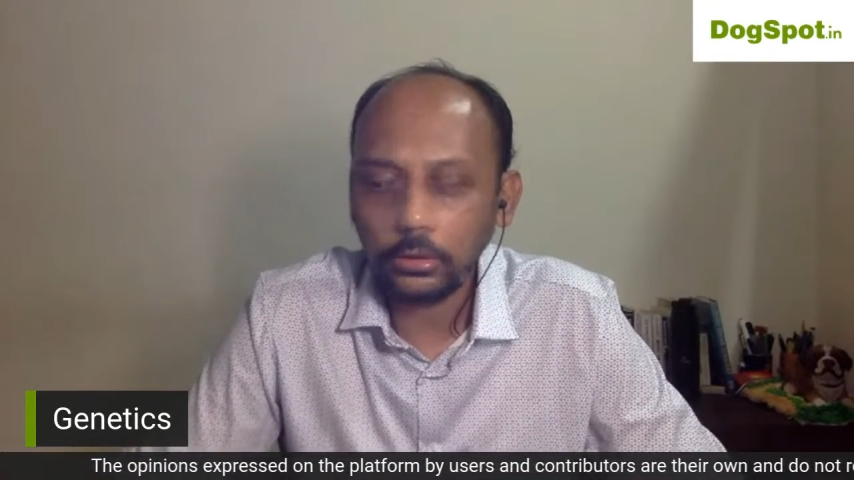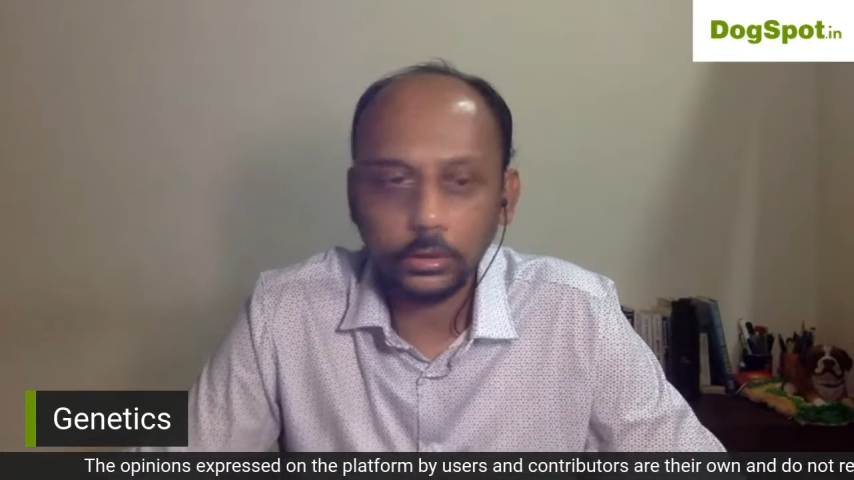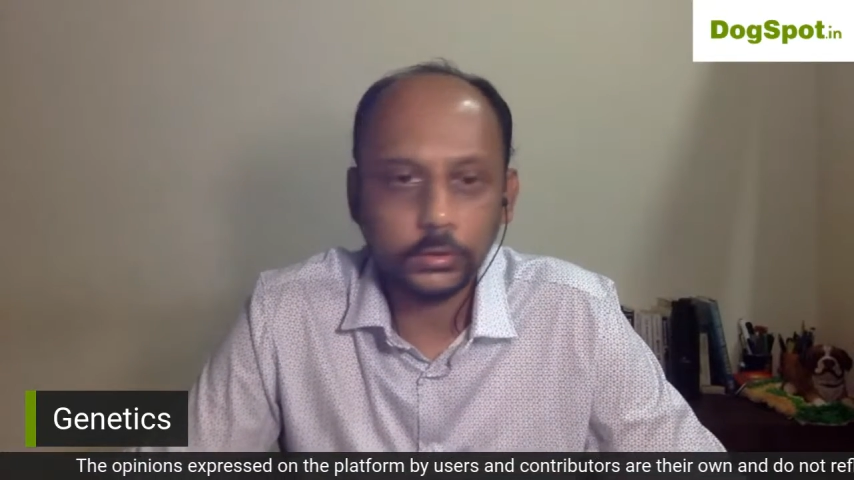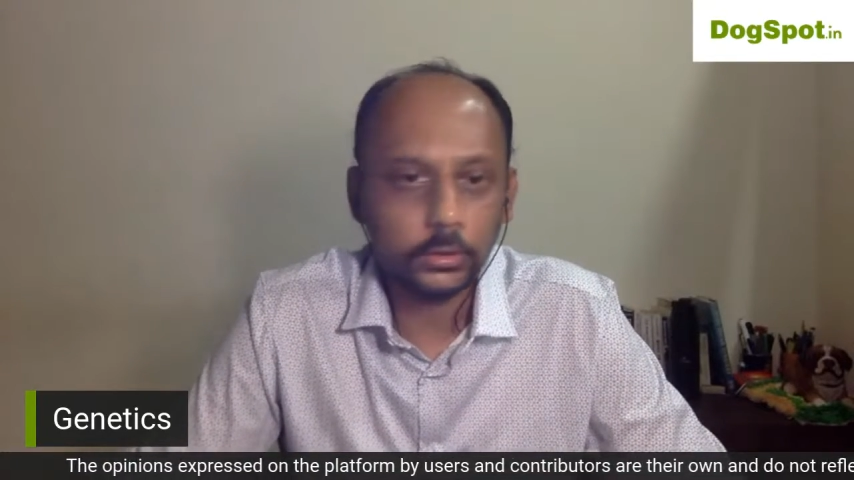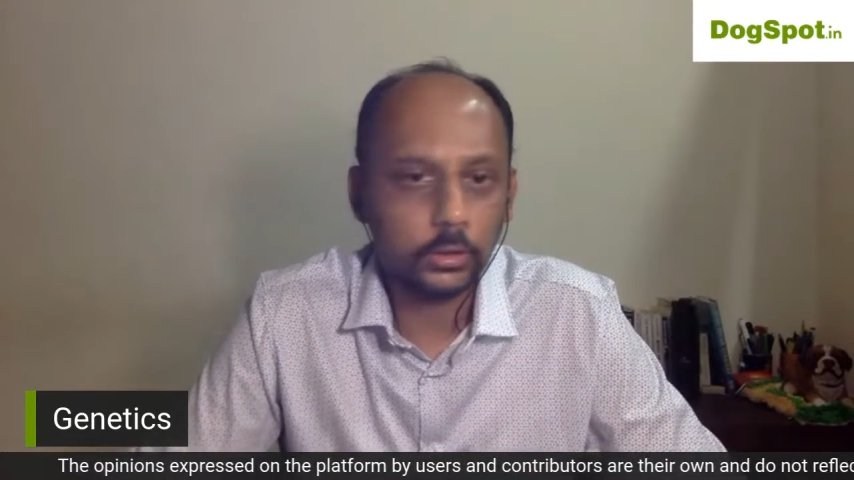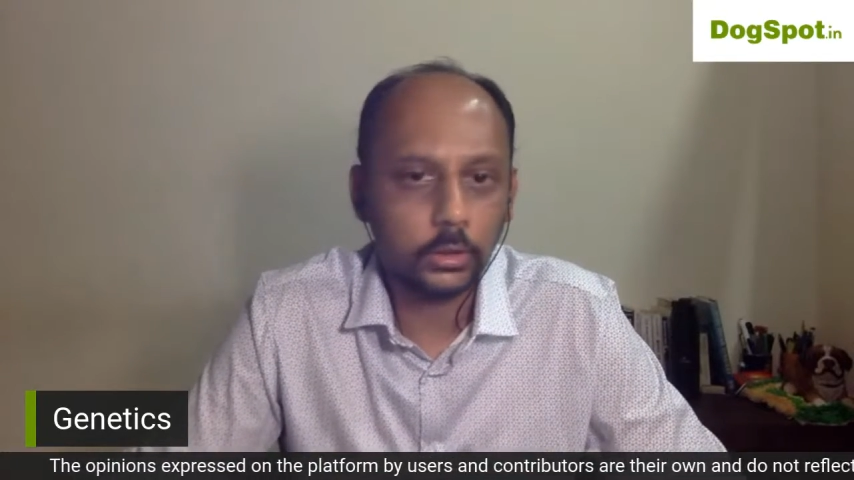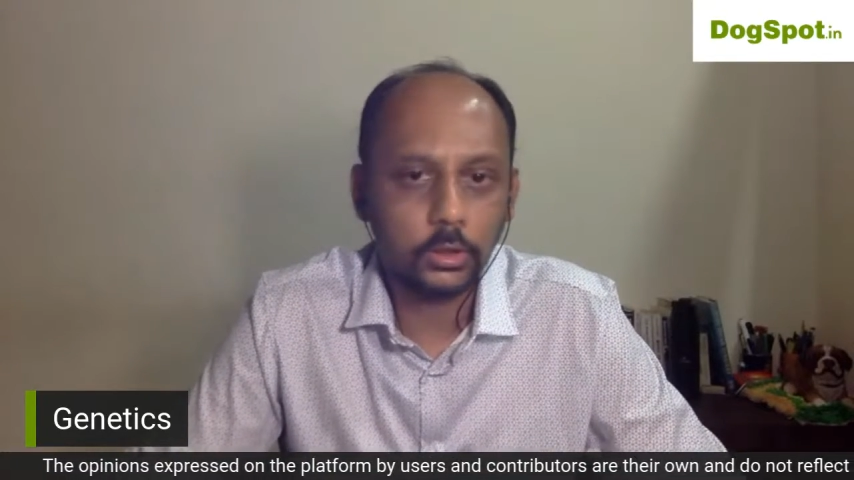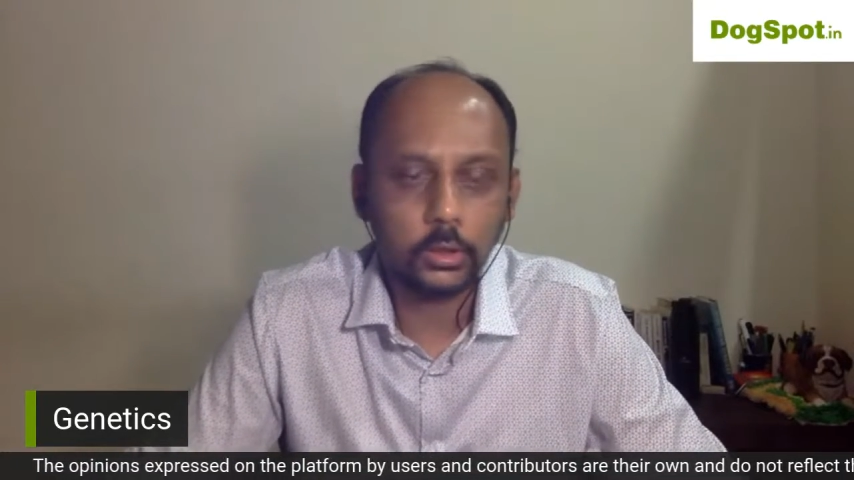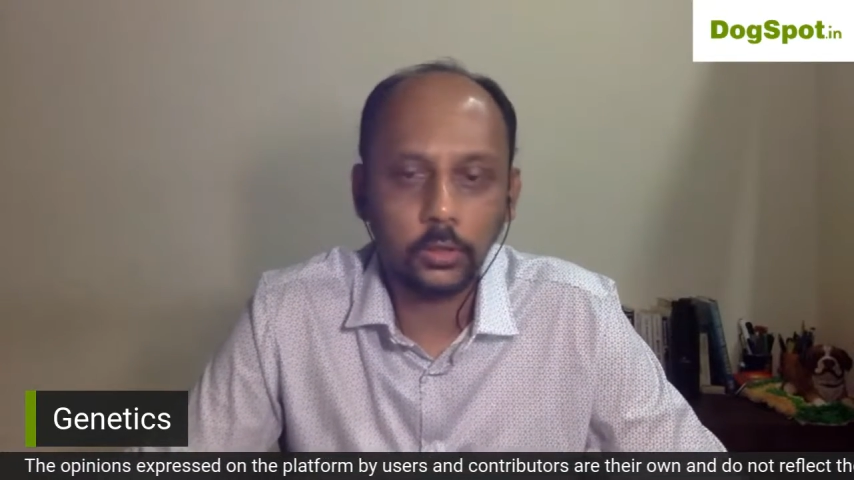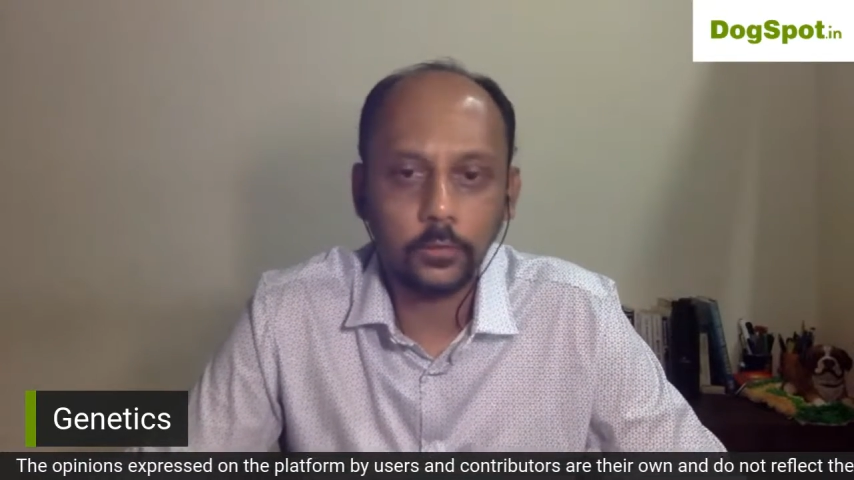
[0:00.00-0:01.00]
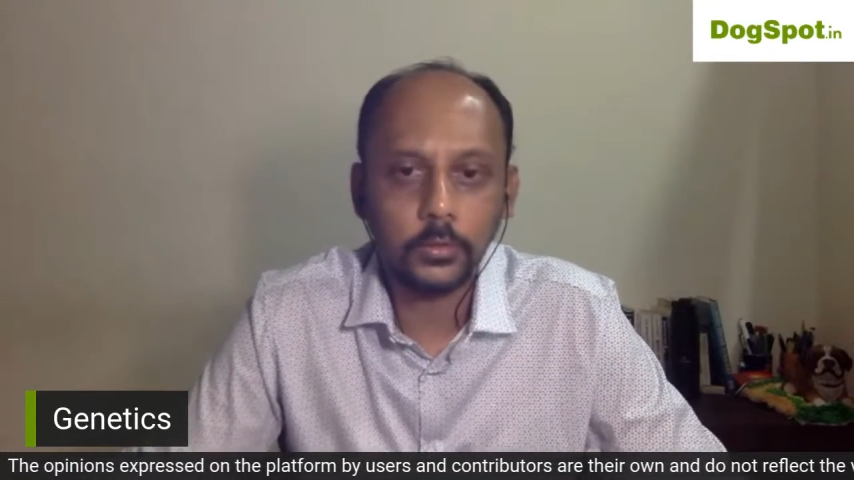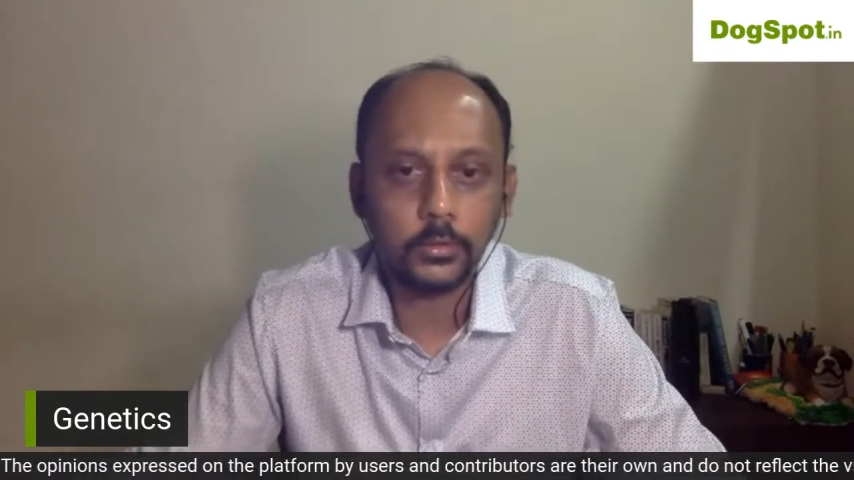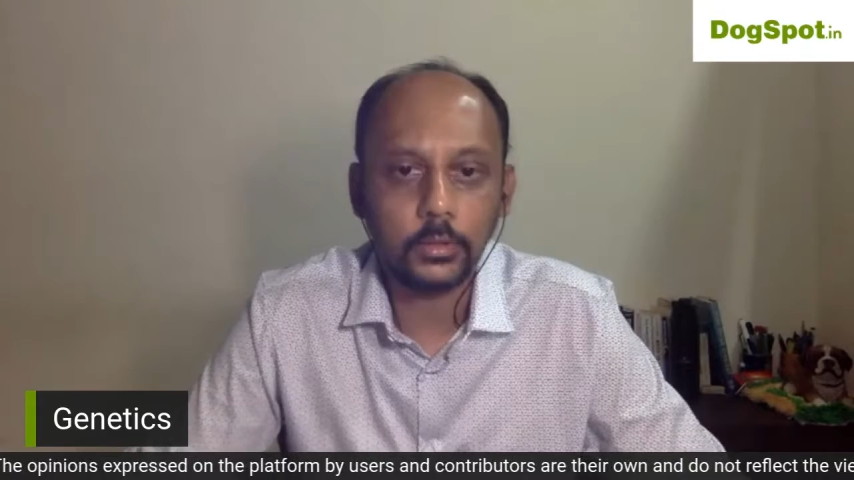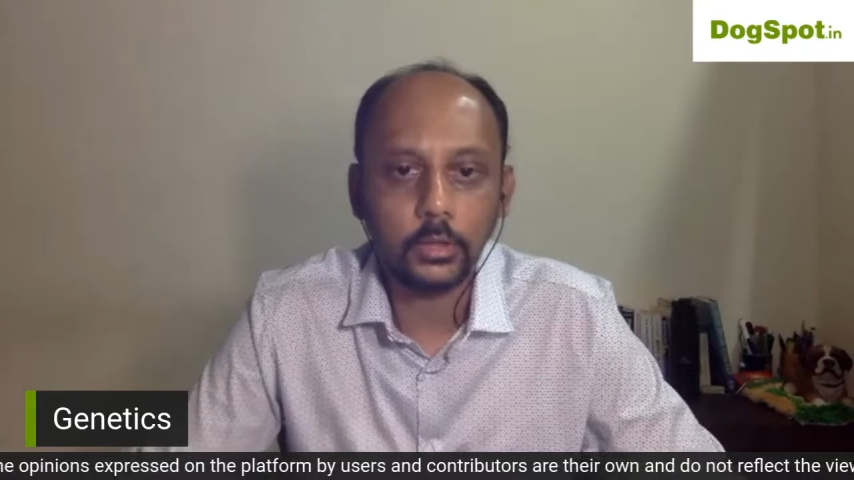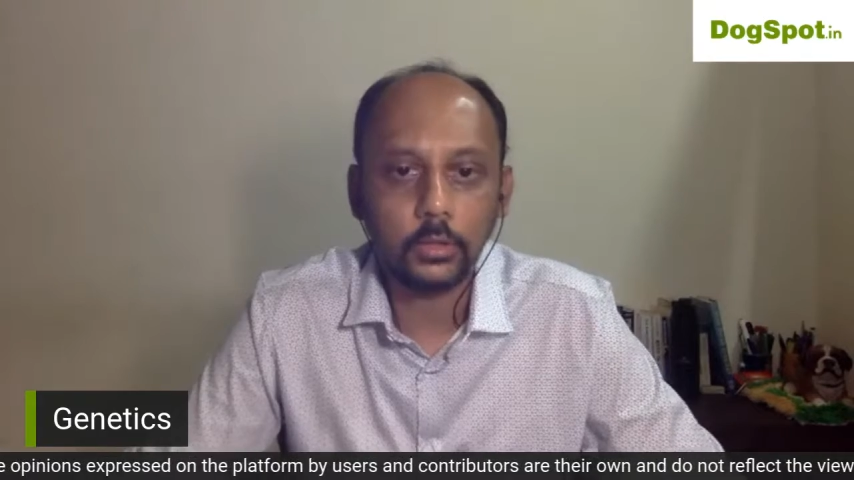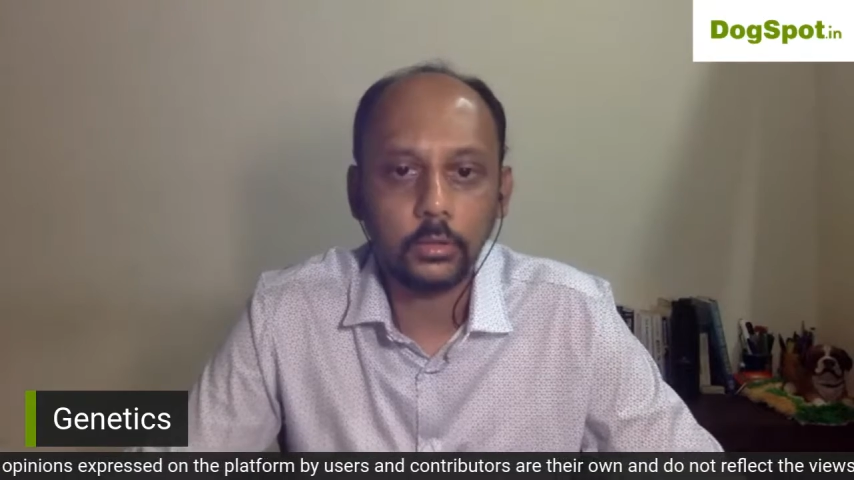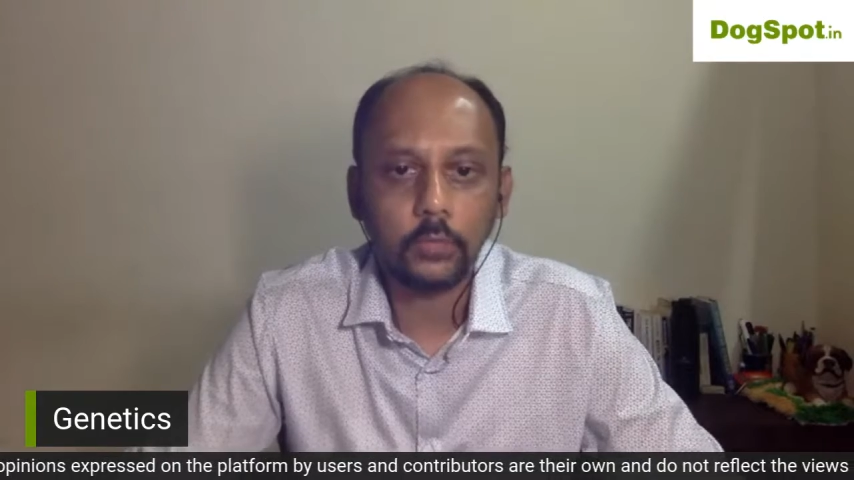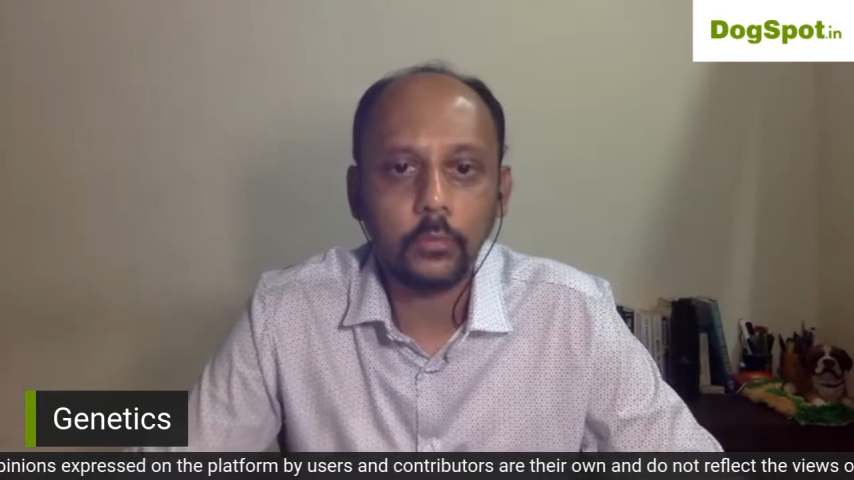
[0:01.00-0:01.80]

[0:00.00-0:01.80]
dogs in different scenarios,